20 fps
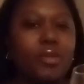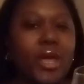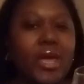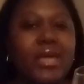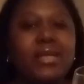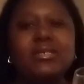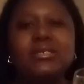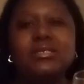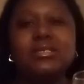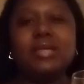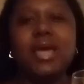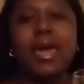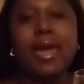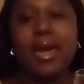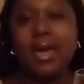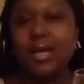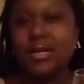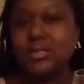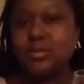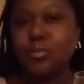it just
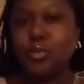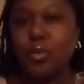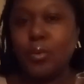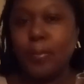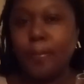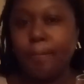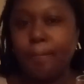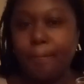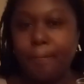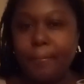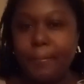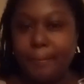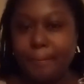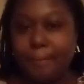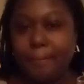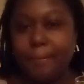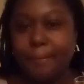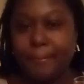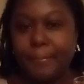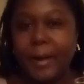has more
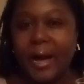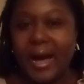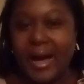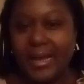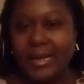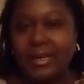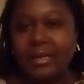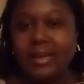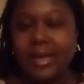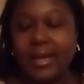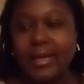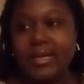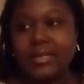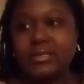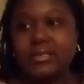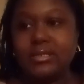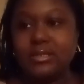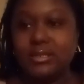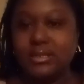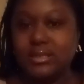body, like
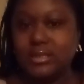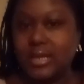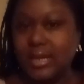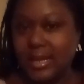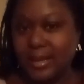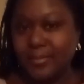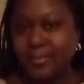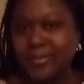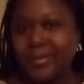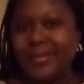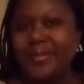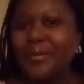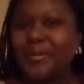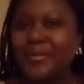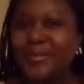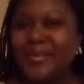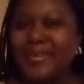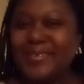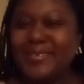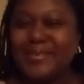it's deep.
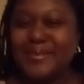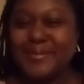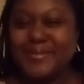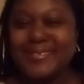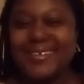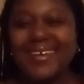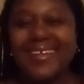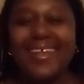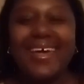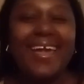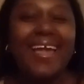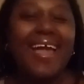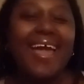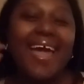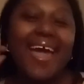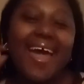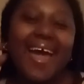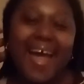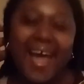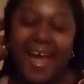You see what I'm saying? Like,
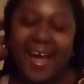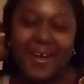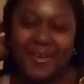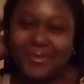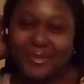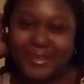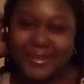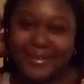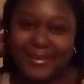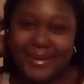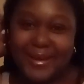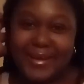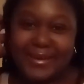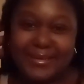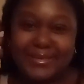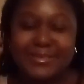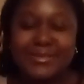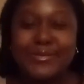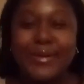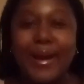I don't really know how
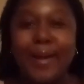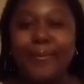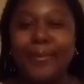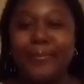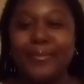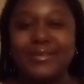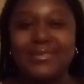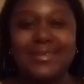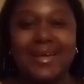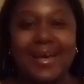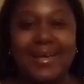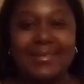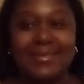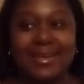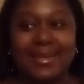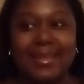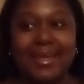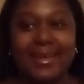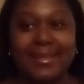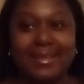to describe it besides
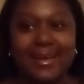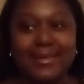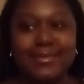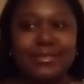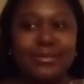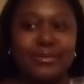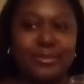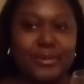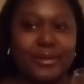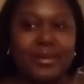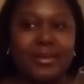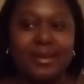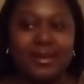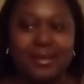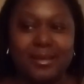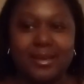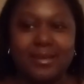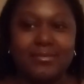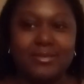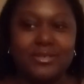that. Like, that's what
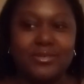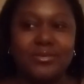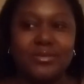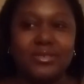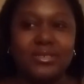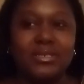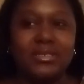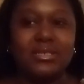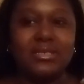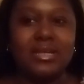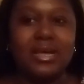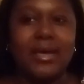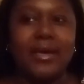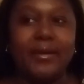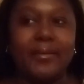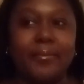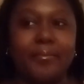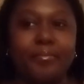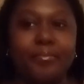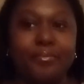it gives you. It's just
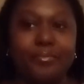like,